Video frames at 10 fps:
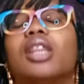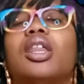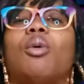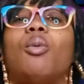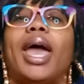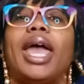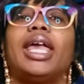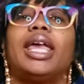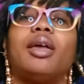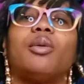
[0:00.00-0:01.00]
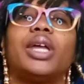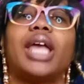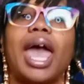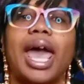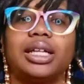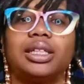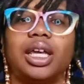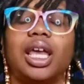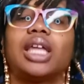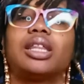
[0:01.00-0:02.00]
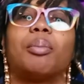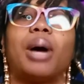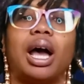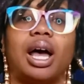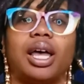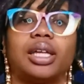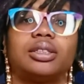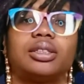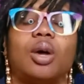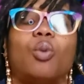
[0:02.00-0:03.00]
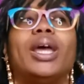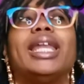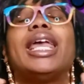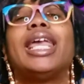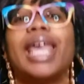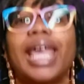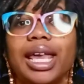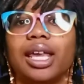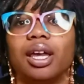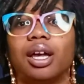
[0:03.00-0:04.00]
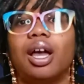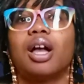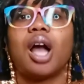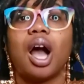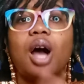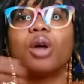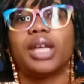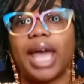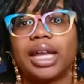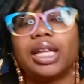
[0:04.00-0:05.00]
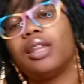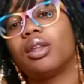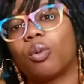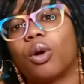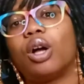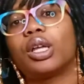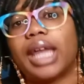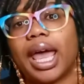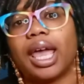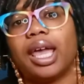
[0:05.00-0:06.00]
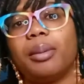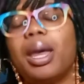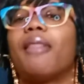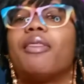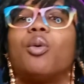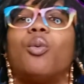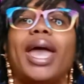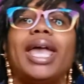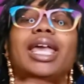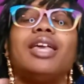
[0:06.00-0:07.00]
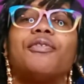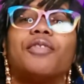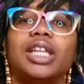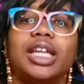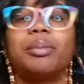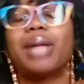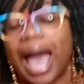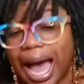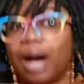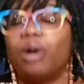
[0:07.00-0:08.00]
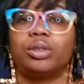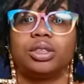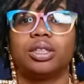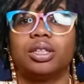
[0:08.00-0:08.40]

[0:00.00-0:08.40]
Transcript: The way he reacted in the pods when he called Natalie the wrong name, the way he flipped out